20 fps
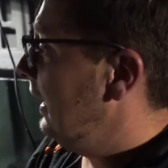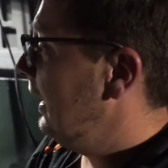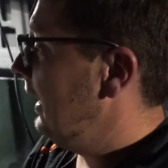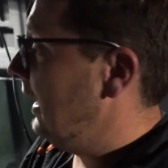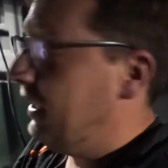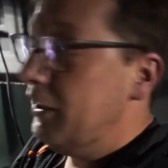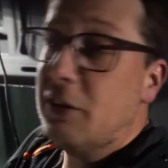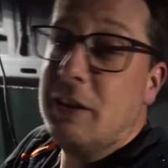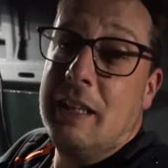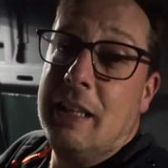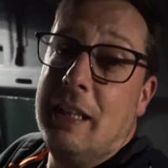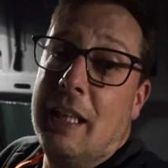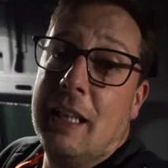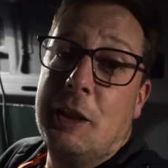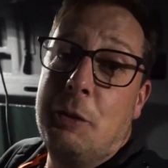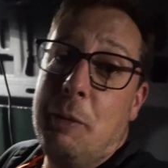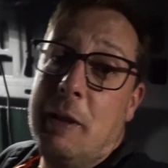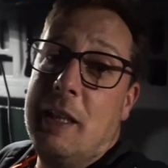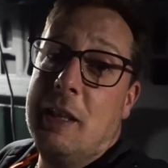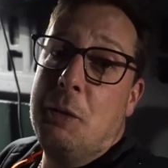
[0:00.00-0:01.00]
And you'll see it
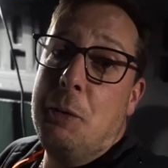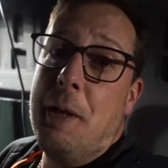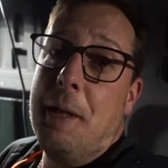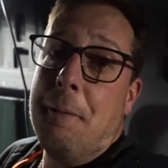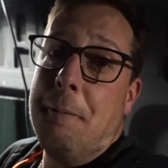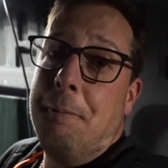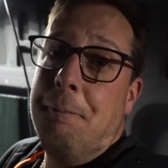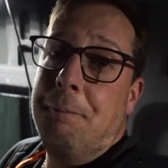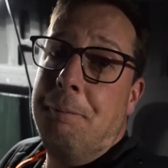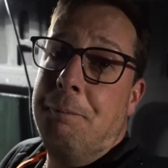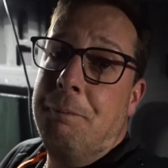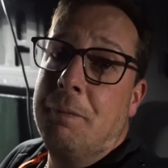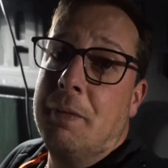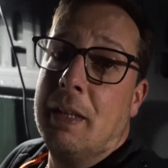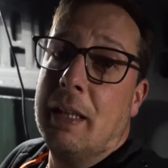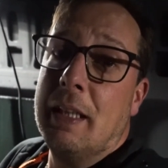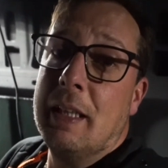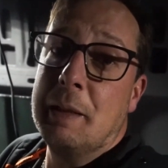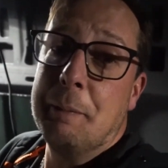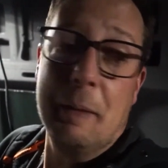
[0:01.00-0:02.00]
next week as well.
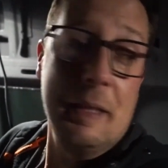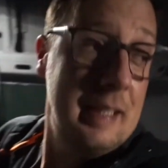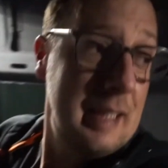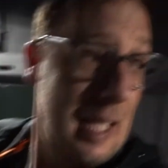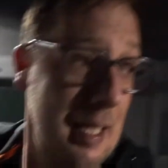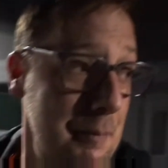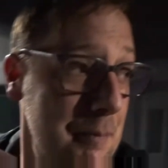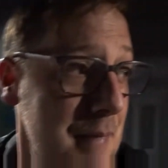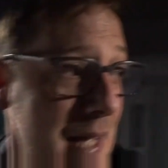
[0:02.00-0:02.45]
Because by the time